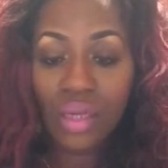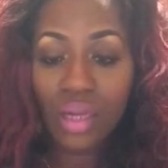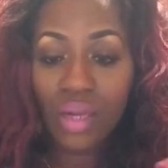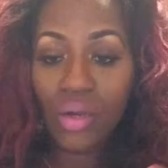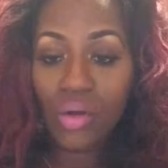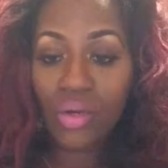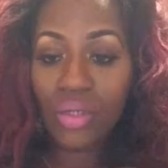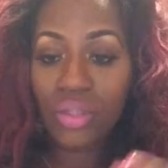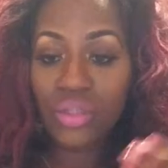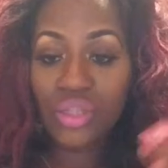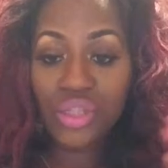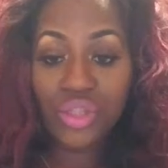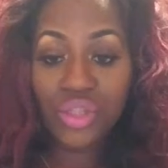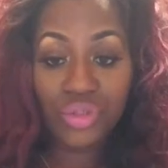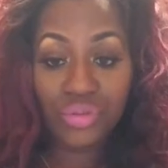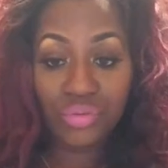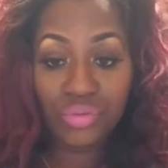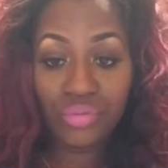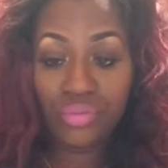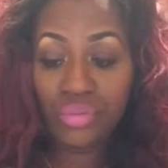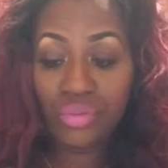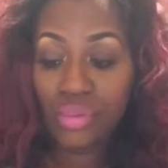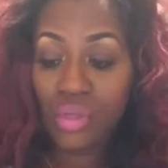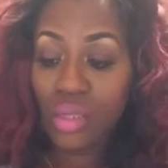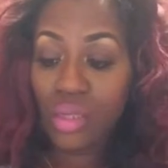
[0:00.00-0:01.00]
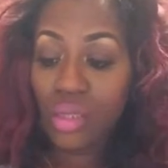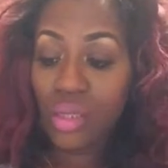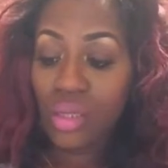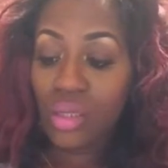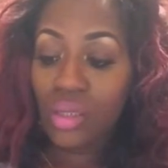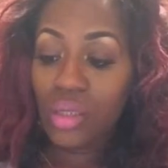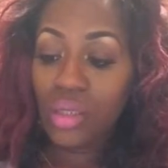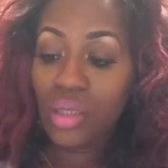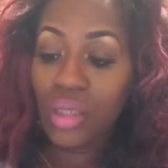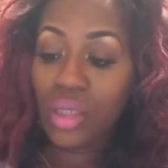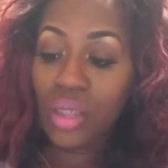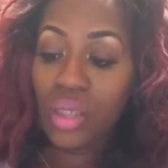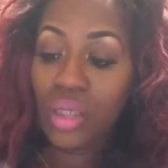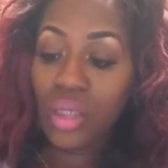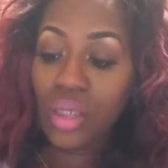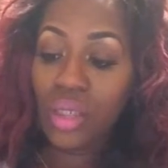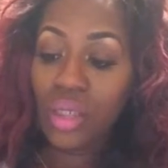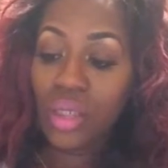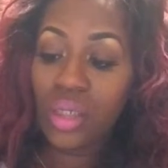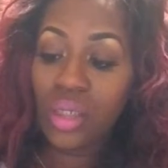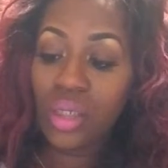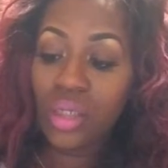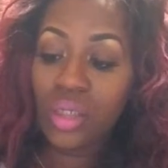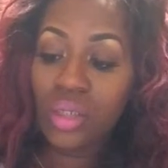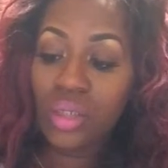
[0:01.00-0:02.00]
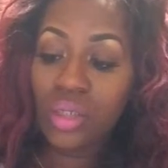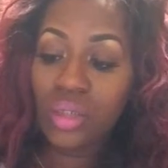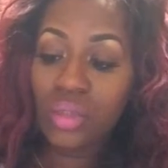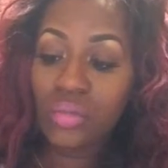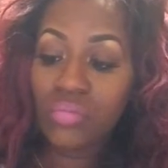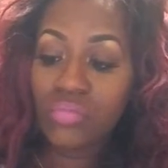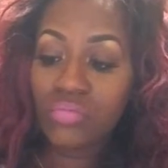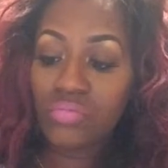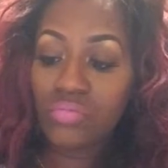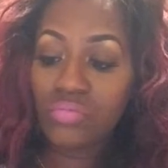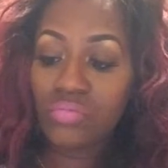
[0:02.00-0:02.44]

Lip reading: or 2. And